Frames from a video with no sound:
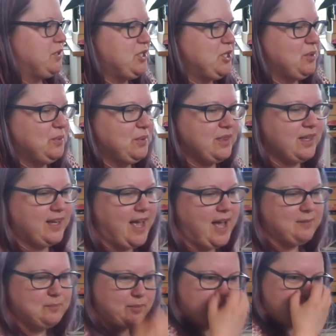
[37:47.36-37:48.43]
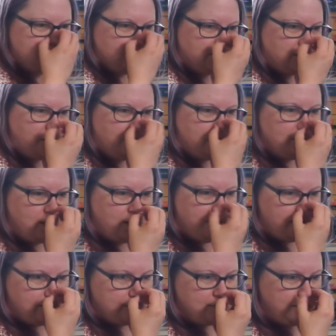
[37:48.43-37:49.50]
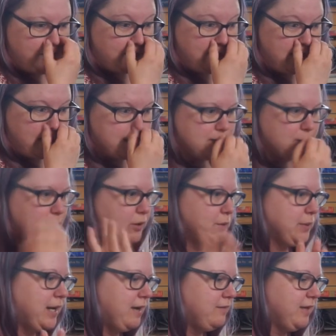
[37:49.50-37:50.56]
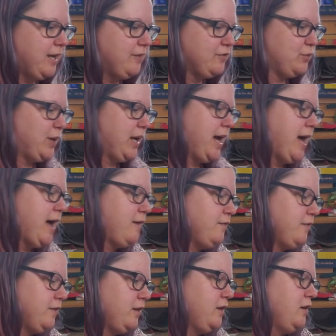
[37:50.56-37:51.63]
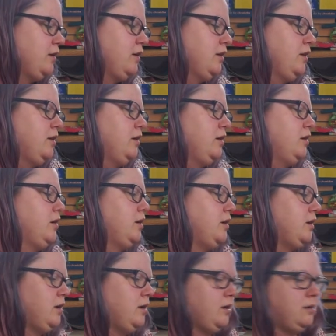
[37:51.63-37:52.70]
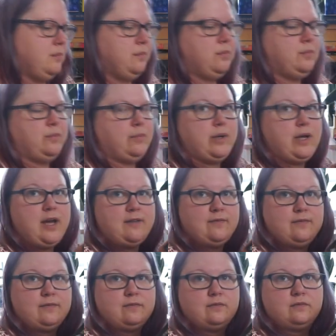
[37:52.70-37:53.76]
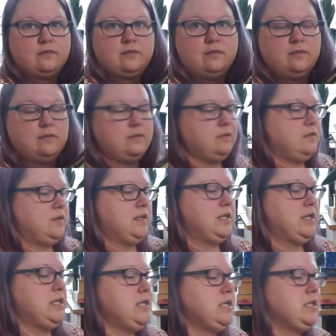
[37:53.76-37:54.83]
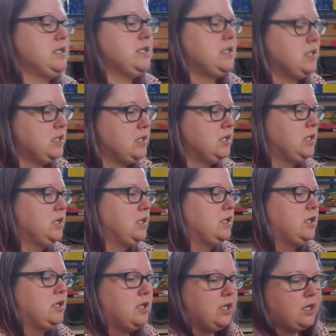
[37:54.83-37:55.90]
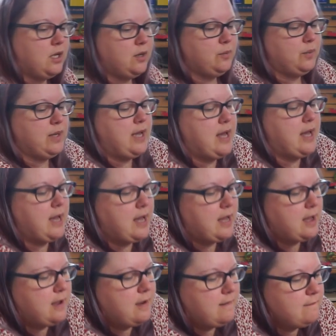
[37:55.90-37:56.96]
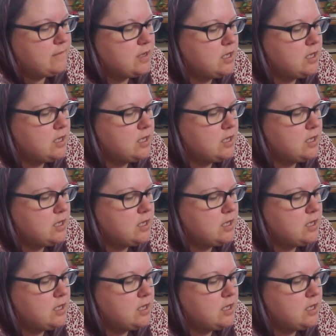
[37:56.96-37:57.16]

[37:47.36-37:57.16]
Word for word: do with the cat brushes though? Um, okay, so what do we have left? We have, um, we have these, and we have